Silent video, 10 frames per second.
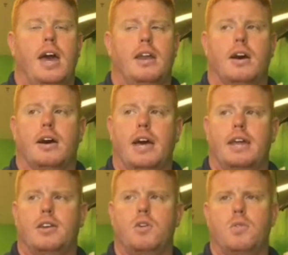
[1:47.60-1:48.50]
and uh,
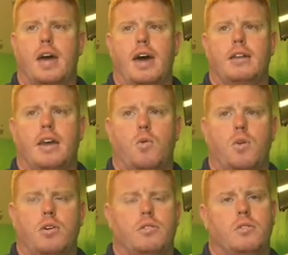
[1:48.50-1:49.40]
and do that. Now
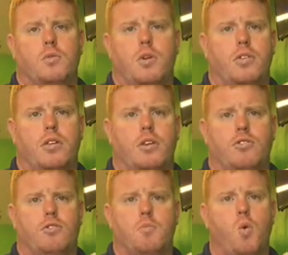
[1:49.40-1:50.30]
we're we're
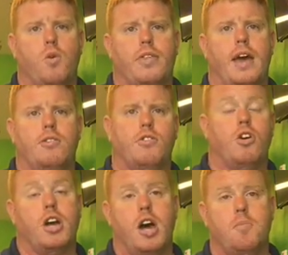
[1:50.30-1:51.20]
there's more things that
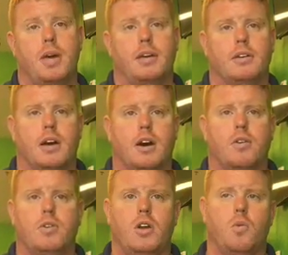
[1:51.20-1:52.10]
are coming.
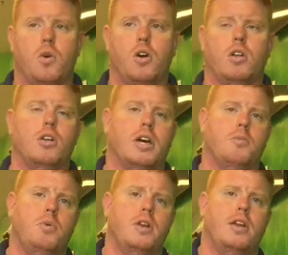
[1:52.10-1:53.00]
Uh, you know, we're going to look
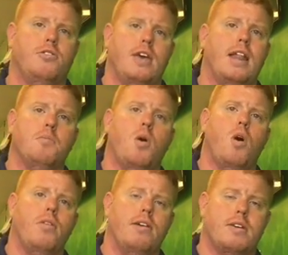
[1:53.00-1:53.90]
at putting in a salad
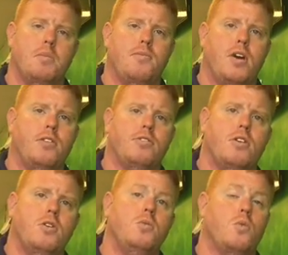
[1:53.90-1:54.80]
bar that's coming very
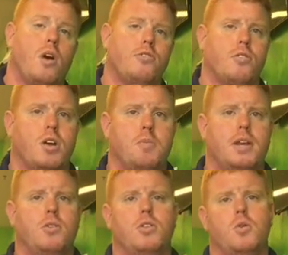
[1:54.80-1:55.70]
soon. We're also going to
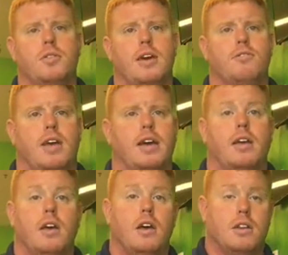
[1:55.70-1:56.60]
be doing things like
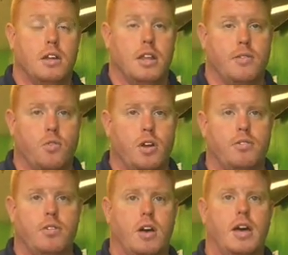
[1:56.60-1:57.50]

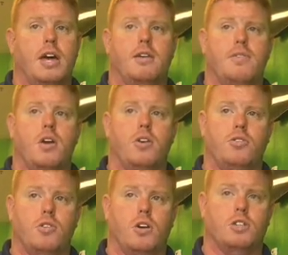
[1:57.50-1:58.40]
deliveries uh, in a
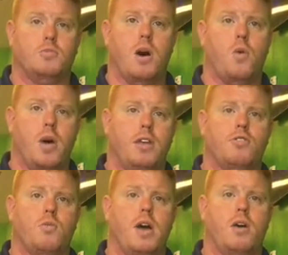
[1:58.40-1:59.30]
very uh, small
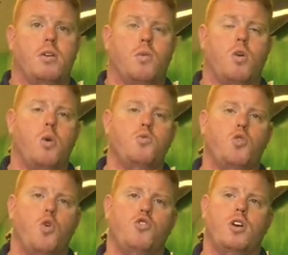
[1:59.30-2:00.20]
radius around uh, Rome,
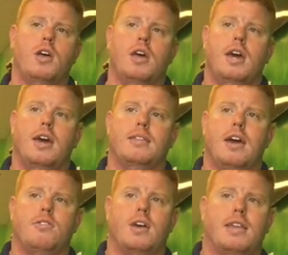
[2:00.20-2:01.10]
Georgia, and
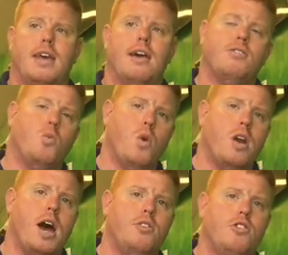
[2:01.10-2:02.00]
things like that. So we're
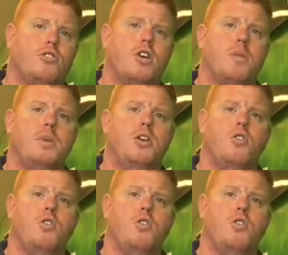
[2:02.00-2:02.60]
not just going to be